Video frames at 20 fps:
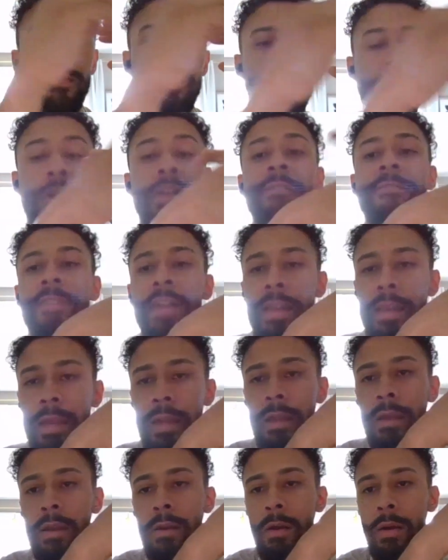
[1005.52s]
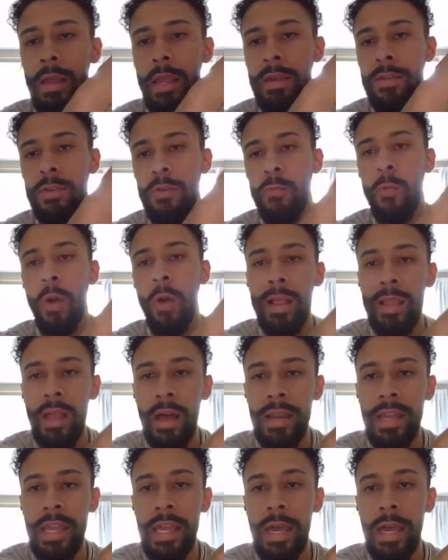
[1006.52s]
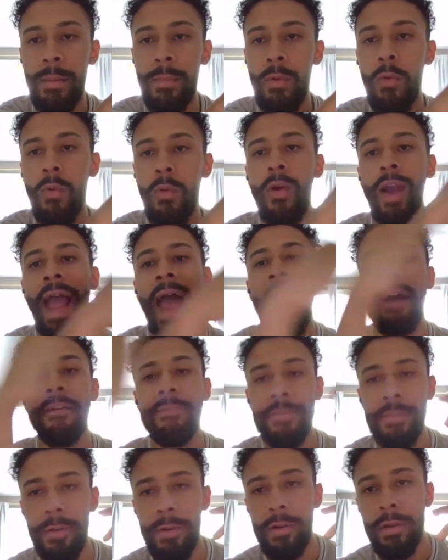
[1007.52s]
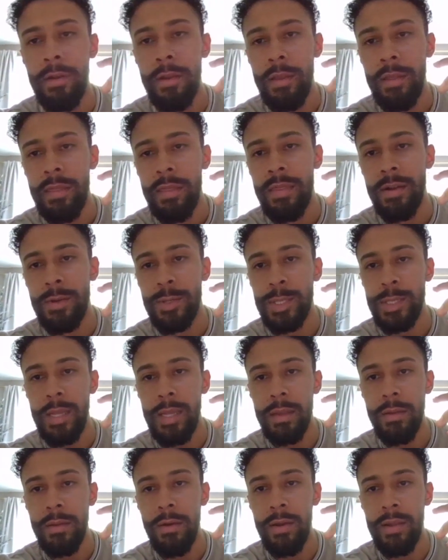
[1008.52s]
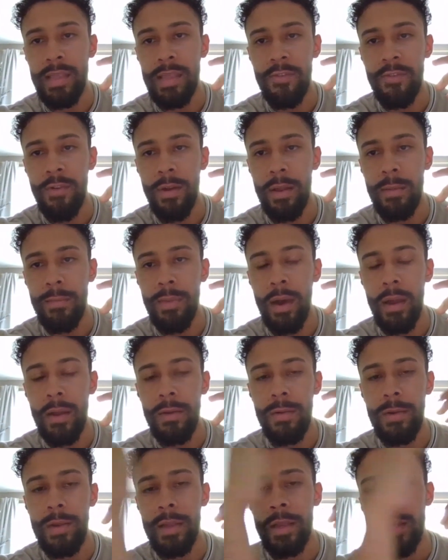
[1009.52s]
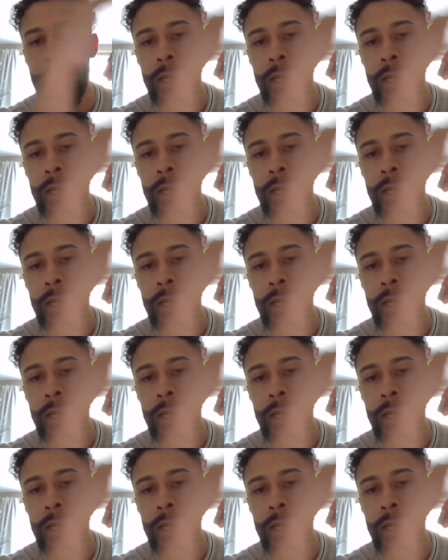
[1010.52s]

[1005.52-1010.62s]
reoffending, either while on EM or after their stint on electronic monitoring.